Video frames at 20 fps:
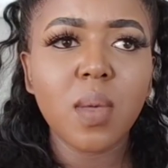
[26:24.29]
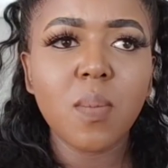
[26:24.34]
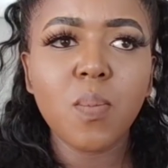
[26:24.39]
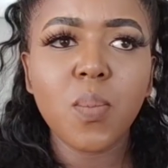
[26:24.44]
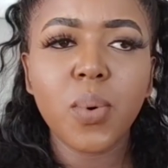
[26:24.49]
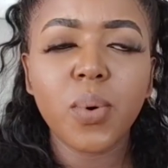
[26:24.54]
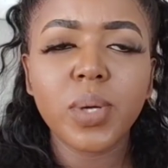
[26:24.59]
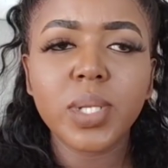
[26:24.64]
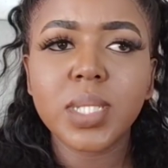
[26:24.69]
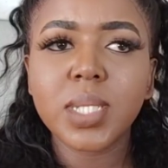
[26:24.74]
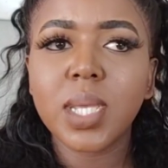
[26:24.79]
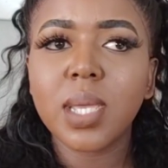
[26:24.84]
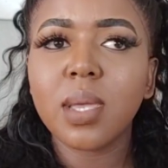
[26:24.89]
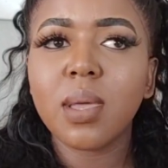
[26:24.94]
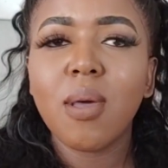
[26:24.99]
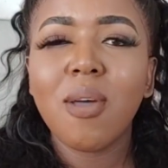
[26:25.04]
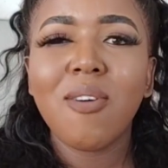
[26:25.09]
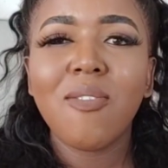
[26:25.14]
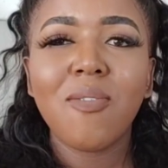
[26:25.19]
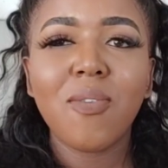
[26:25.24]

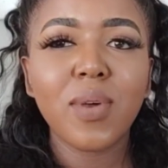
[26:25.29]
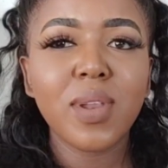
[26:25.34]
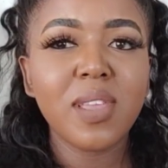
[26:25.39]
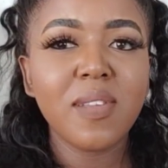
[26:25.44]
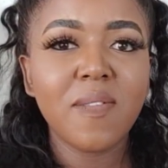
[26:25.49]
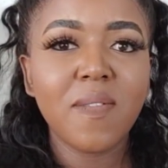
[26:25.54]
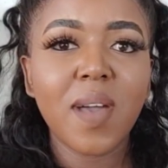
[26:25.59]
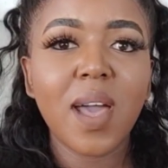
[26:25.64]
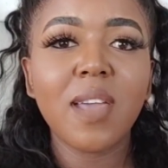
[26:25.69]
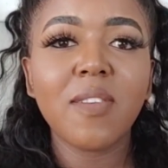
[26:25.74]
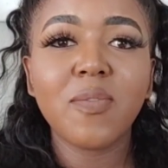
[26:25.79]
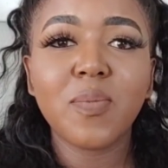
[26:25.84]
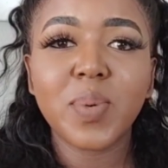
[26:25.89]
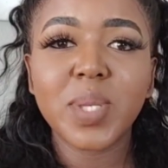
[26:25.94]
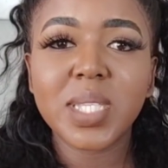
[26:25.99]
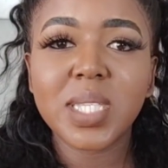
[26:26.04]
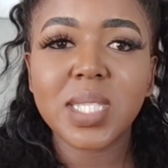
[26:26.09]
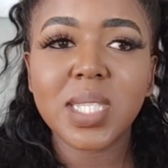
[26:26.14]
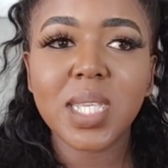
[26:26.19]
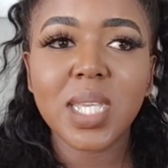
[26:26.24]
importing
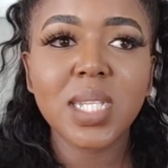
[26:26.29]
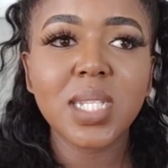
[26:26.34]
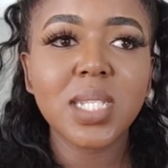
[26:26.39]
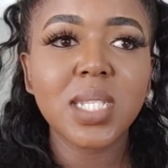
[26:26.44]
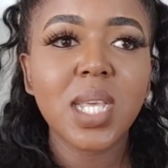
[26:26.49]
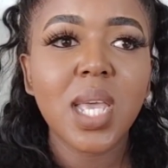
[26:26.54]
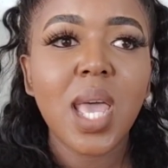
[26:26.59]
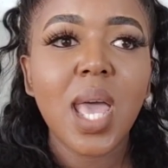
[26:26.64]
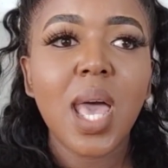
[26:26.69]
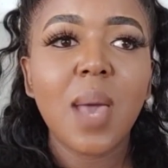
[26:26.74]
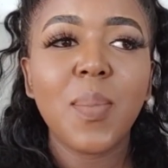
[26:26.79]
45%,